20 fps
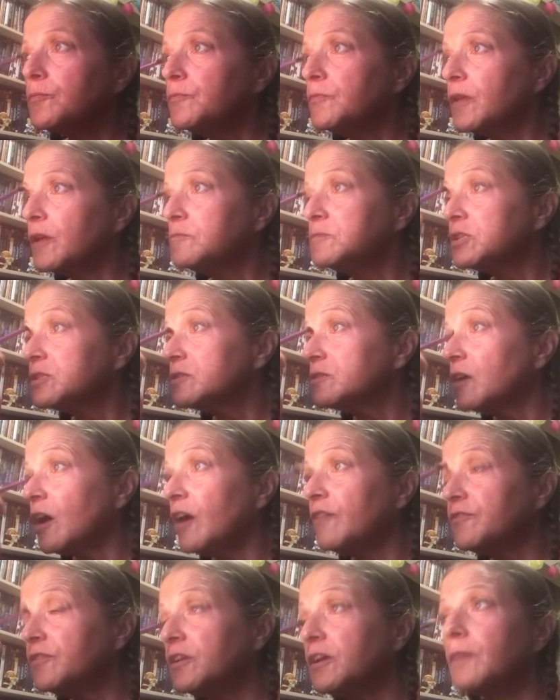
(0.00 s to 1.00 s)
I'm just
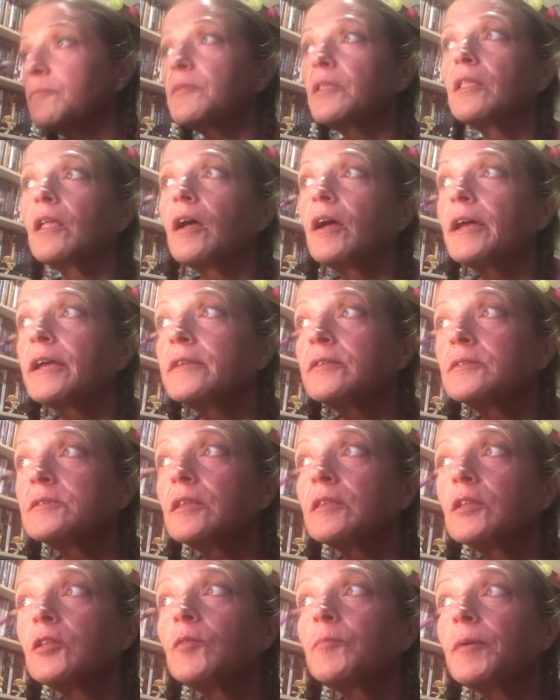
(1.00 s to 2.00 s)
softening up the lines a
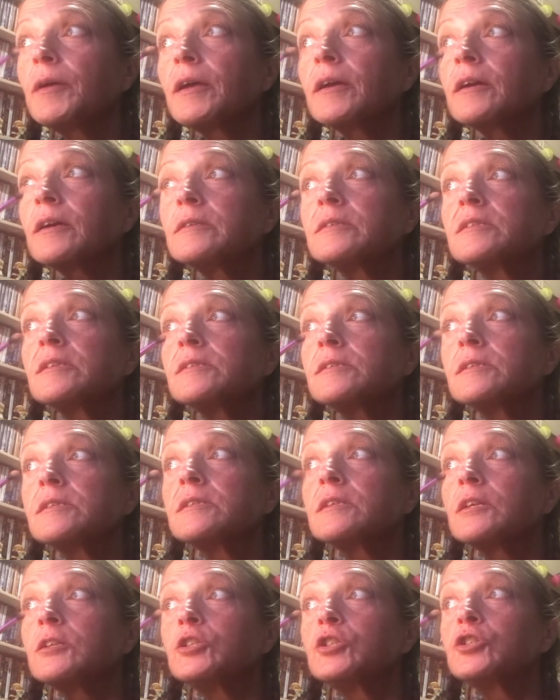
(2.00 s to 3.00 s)
little bit because this is
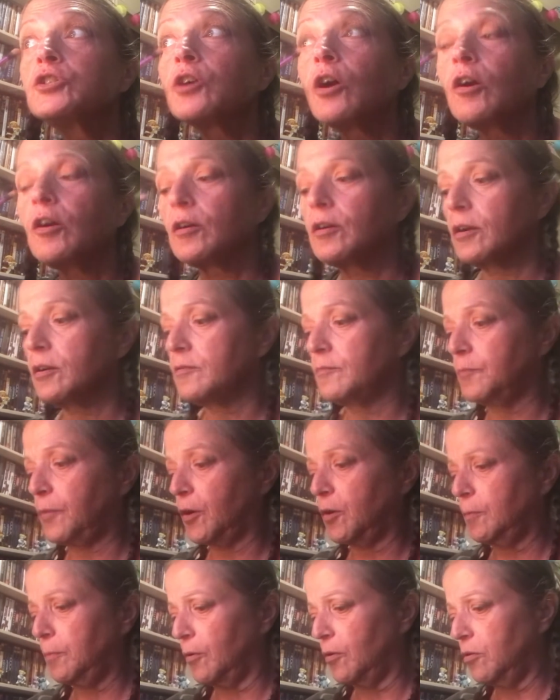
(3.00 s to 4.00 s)
a dark
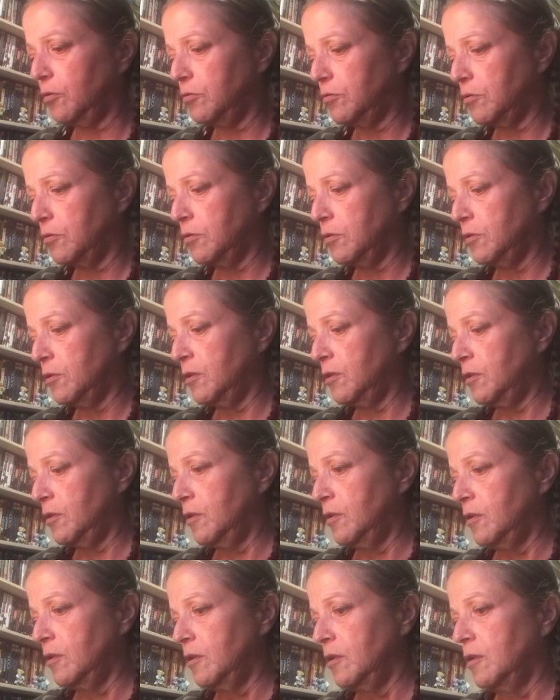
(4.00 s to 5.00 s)
purple.
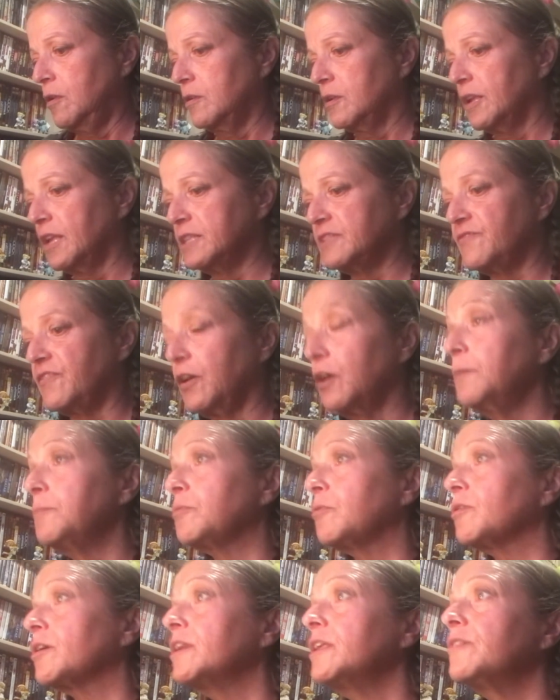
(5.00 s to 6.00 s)
It's very
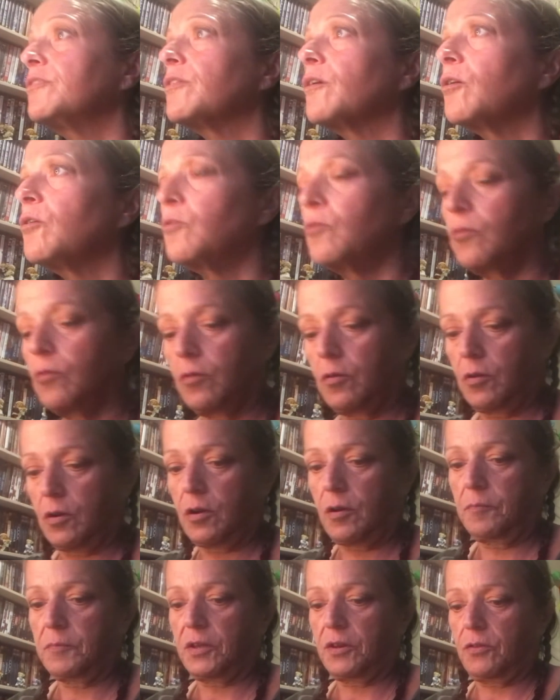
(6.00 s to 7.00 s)
pretty though.
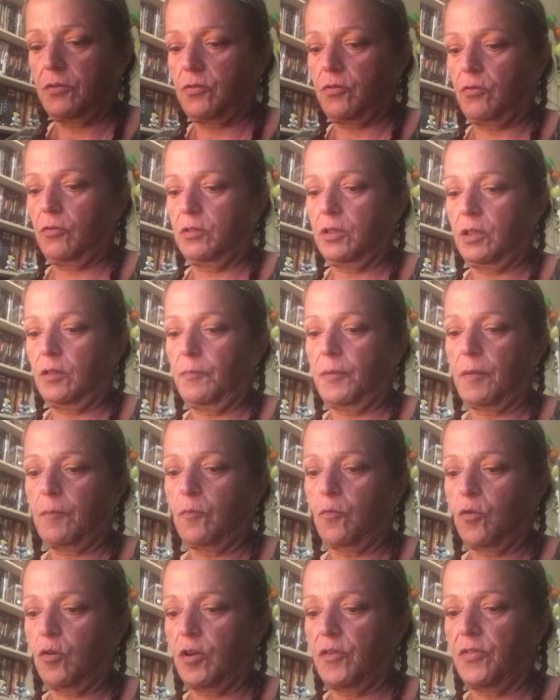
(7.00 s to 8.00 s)
I'm gonna throw a little bit
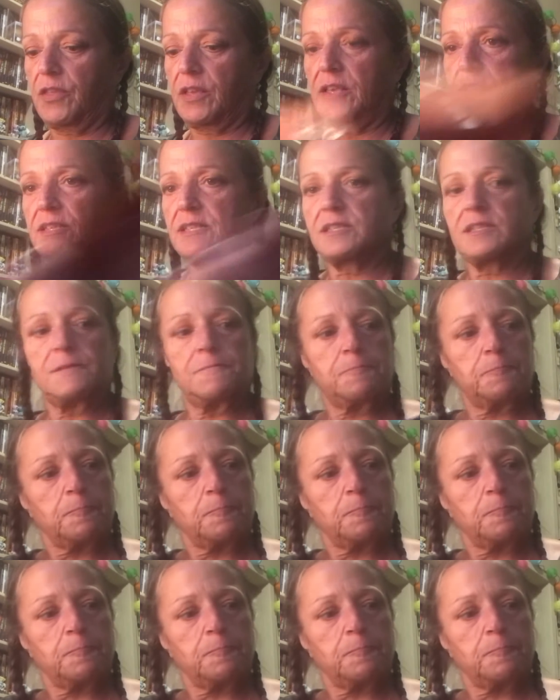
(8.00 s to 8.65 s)
more of this.